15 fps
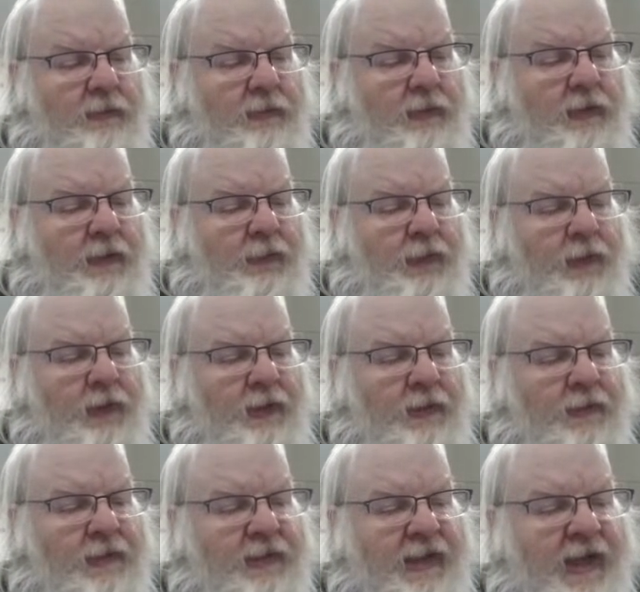if you're going
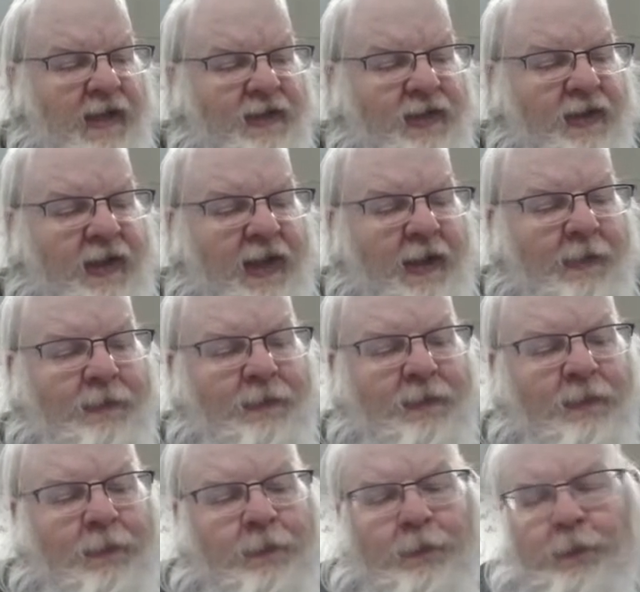to attach a name
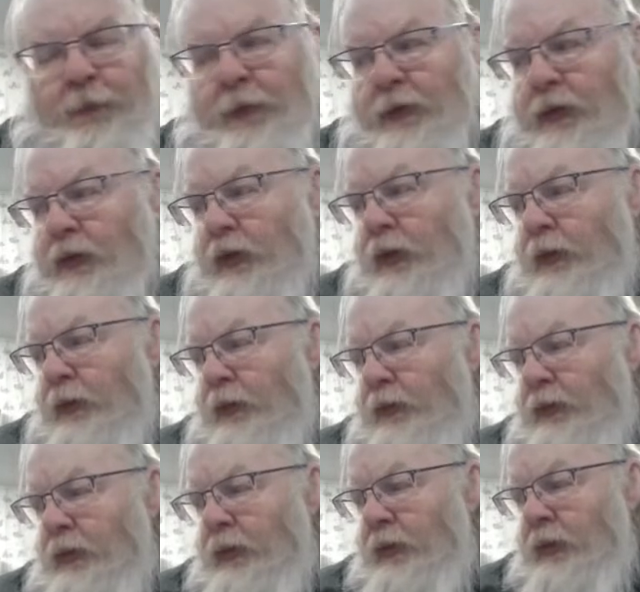
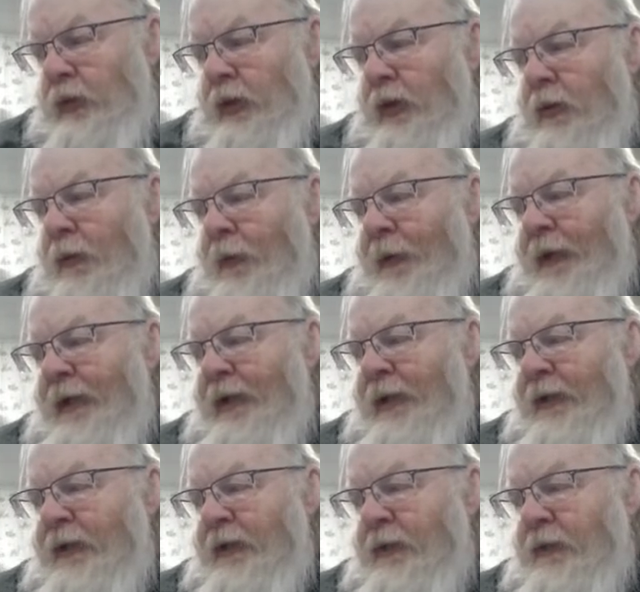to a
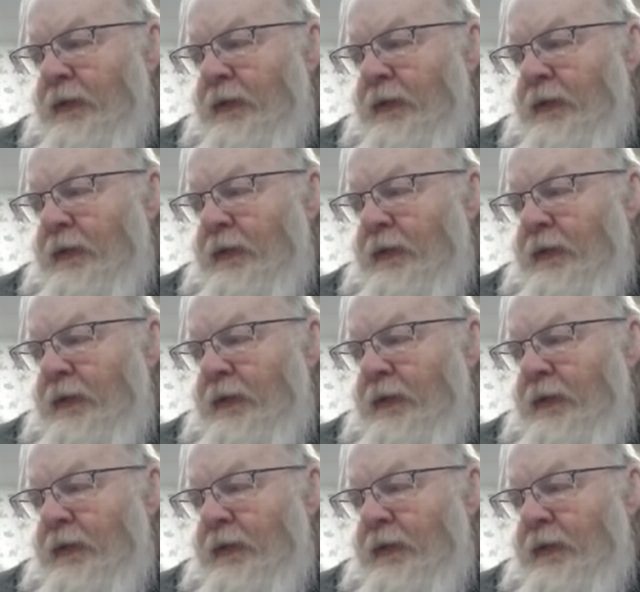coin